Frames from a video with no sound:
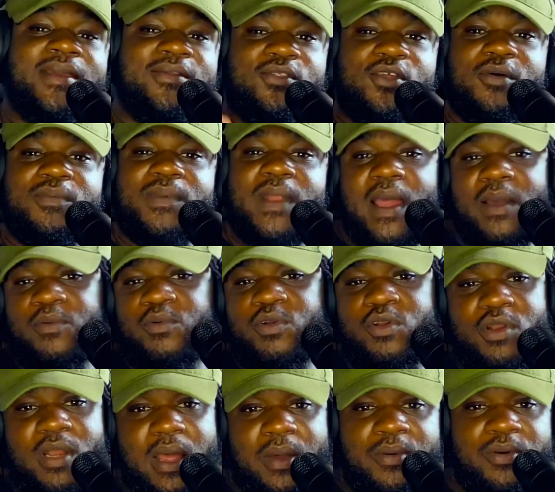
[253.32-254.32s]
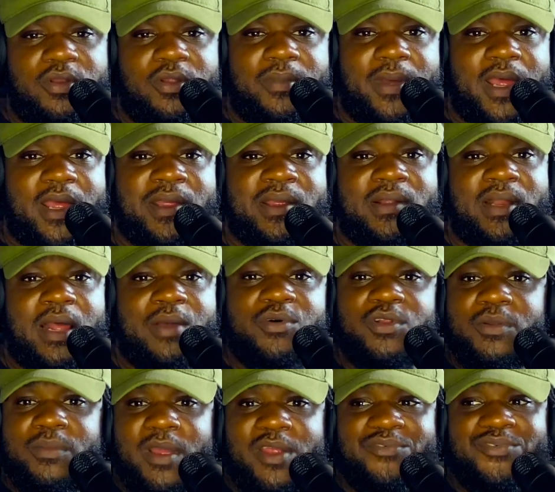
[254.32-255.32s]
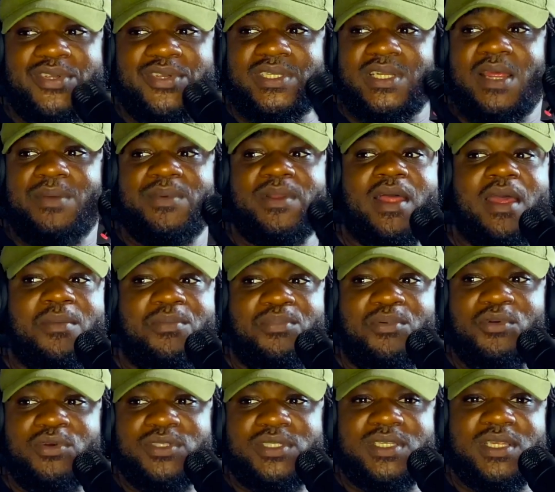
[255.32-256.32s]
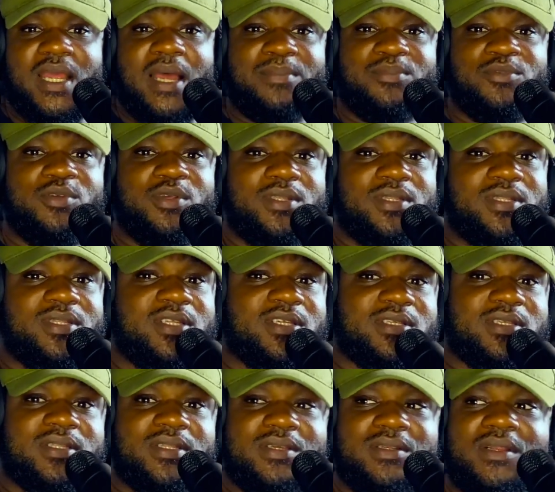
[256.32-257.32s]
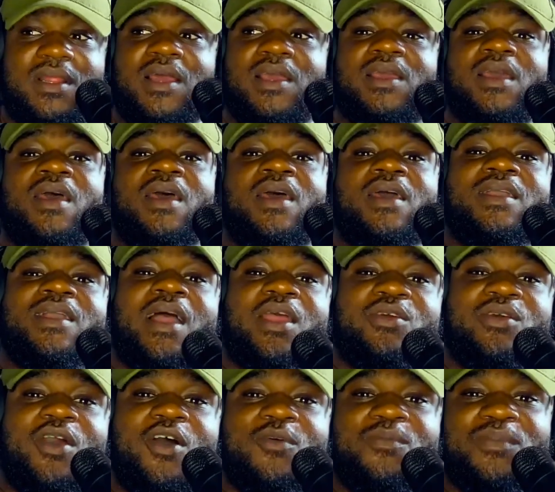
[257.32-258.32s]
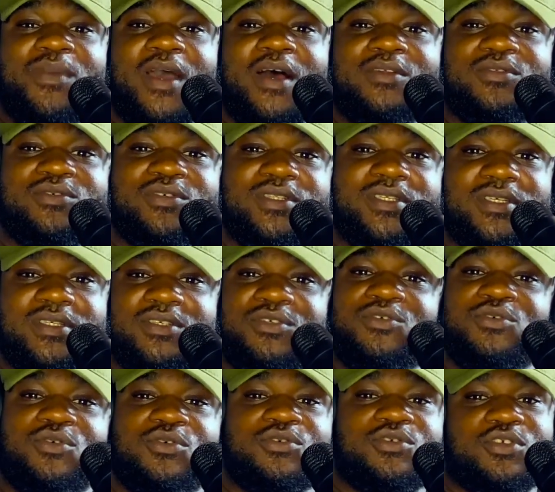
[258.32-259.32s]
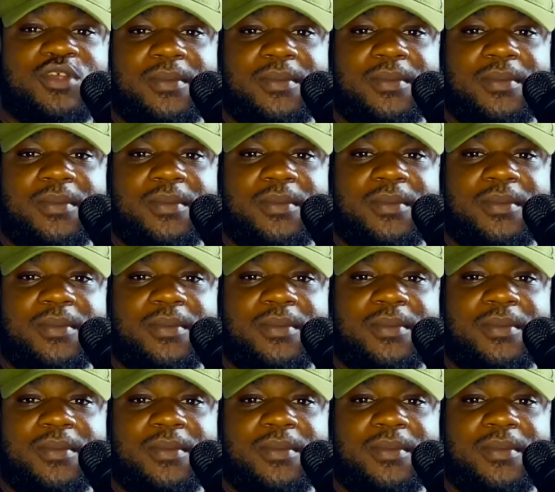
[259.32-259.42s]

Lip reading: I hit up like one of my friends, and I be like, bro, see, I'm doing this thing. Like, can you help me out do this?